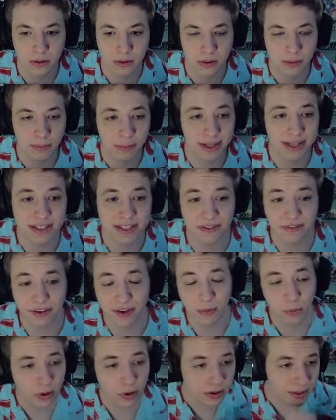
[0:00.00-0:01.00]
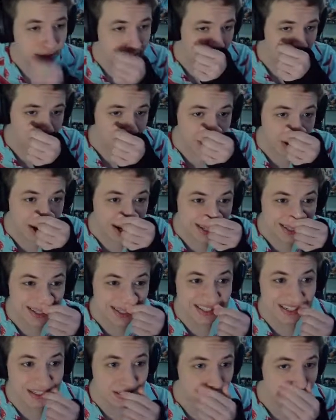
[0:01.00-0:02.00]
Because if it works on
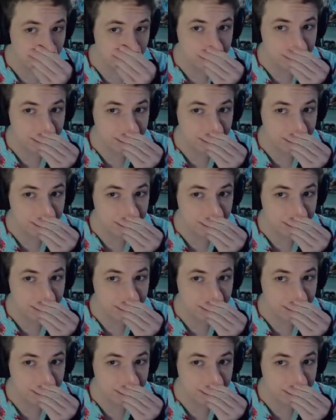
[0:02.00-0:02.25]
bosses,